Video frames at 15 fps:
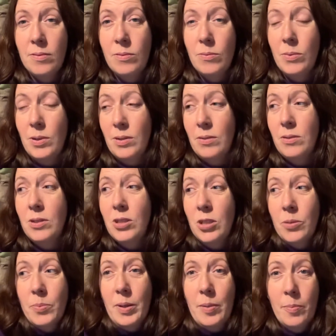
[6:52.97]
well, two
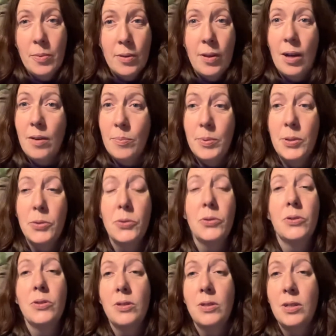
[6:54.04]
people that I've been
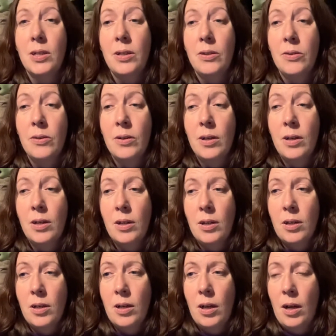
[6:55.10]
talking to,
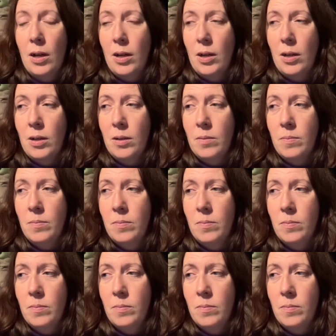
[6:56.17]
are